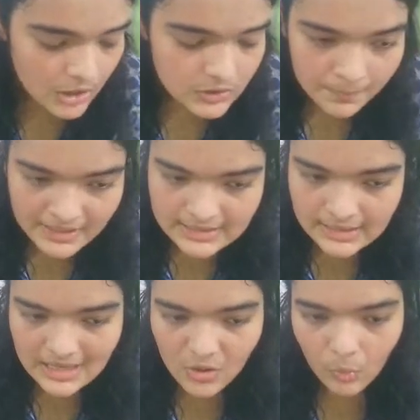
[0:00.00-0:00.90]
So
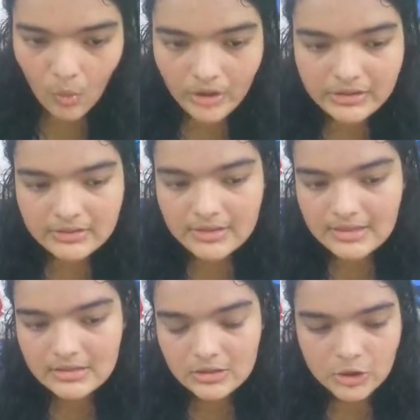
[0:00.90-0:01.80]
basically you want
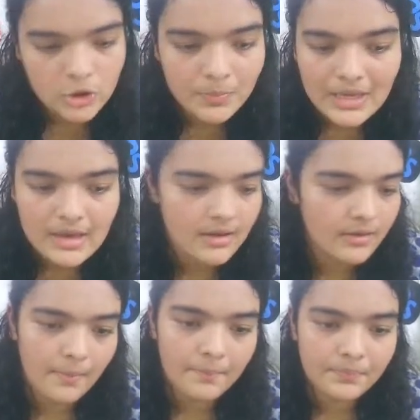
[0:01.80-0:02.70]
this to be
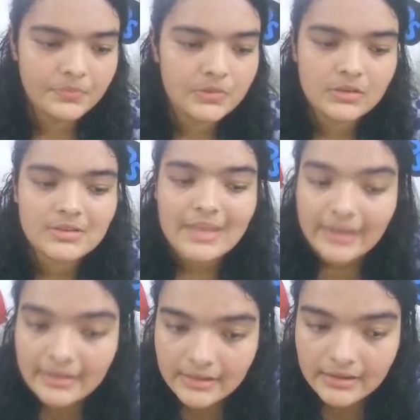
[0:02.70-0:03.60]
the
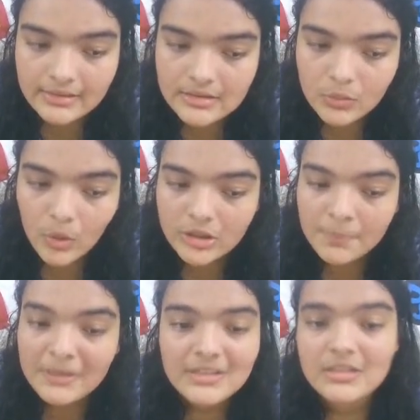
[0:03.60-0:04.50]
second thing, you want the
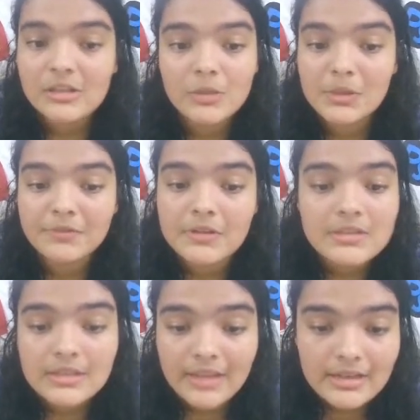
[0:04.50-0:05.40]
bigger circle to be the first
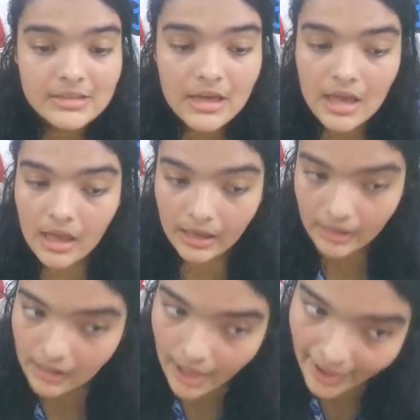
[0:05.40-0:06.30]
thing that's
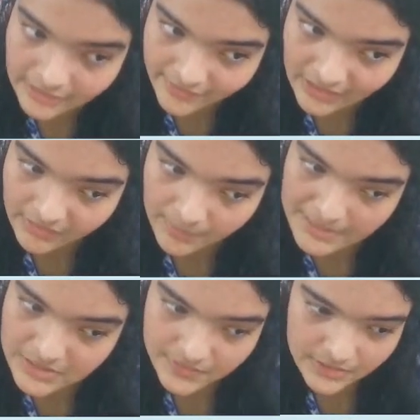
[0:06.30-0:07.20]
at the very
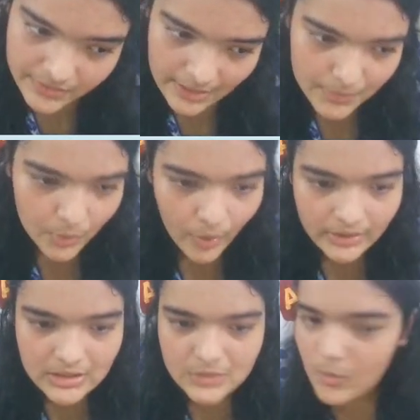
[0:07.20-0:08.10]
base of this frame. You
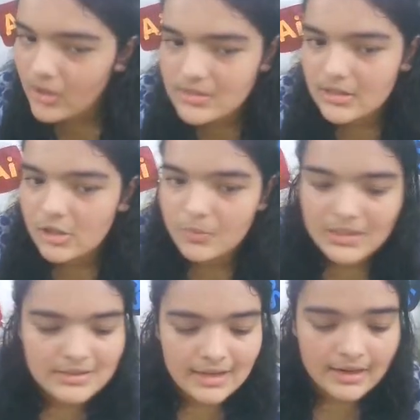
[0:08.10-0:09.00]
want this smaller circle to be
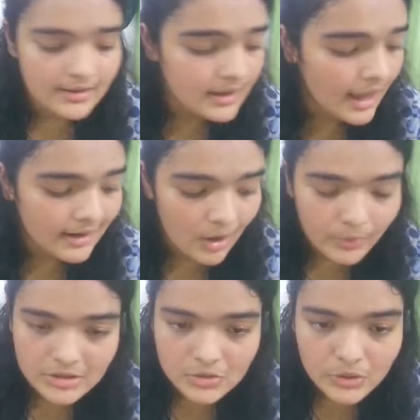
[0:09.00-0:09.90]
the second thing, and now
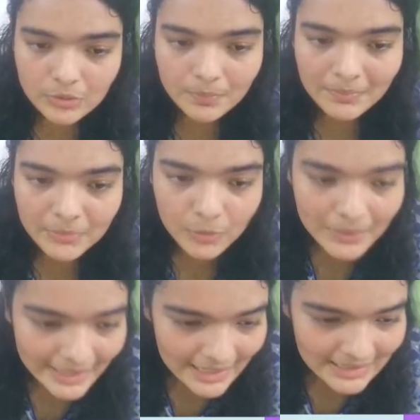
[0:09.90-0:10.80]
we're just going to
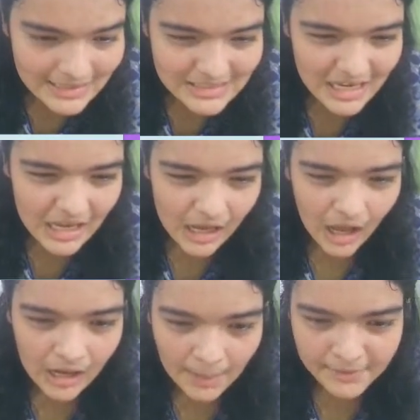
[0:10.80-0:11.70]
duplicate this
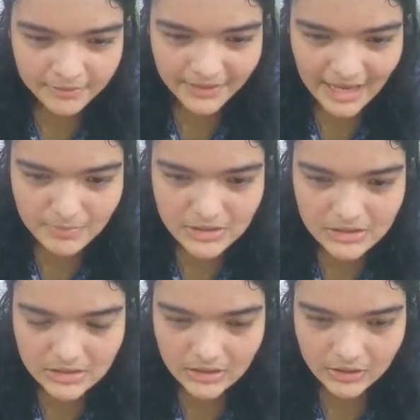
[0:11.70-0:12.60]
a couple of
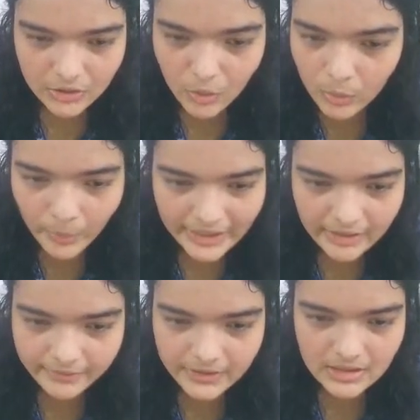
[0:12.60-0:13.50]
times. Don't worry
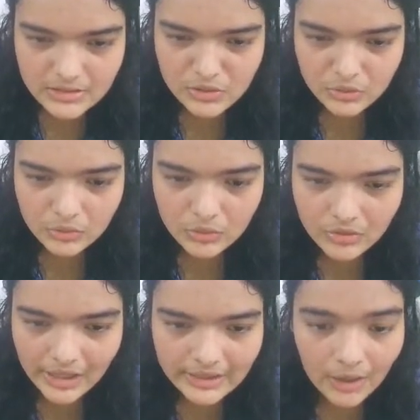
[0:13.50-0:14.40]
if it doesn't look too good
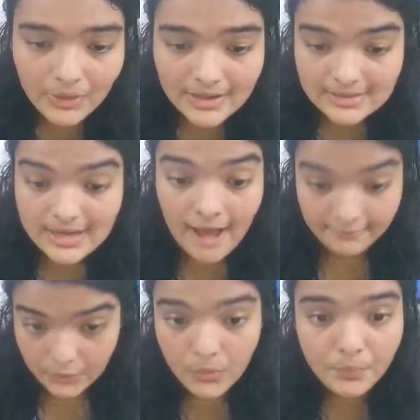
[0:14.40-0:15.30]
right now, it doesn't
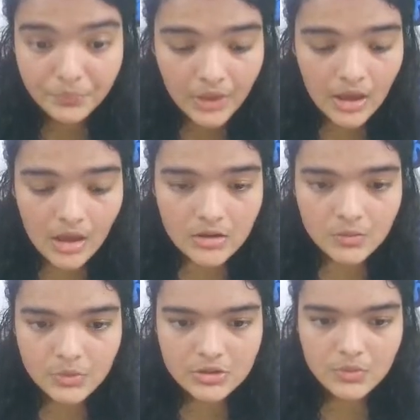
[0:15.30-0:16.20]
have to.
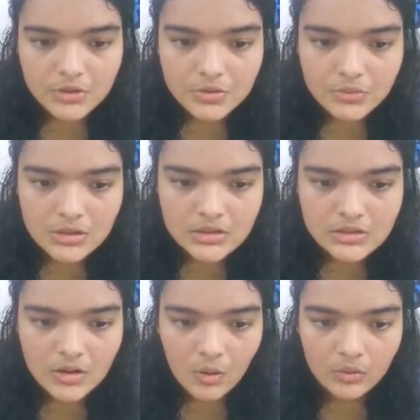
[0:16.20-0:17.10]
We're just going to do
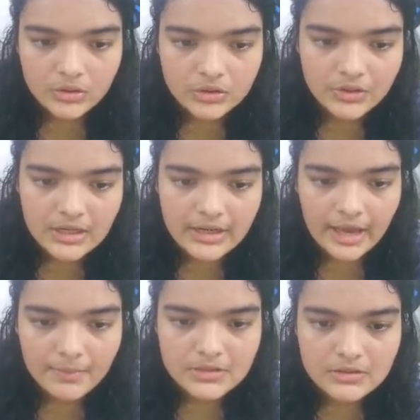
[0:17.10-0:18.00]
this 3
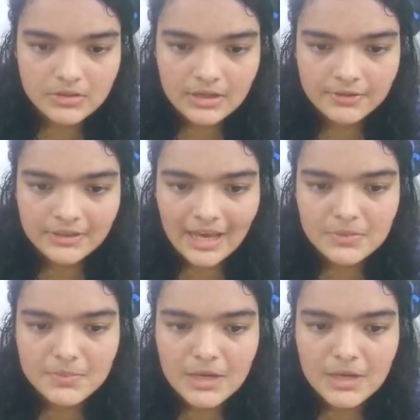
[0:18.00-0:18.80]
different times.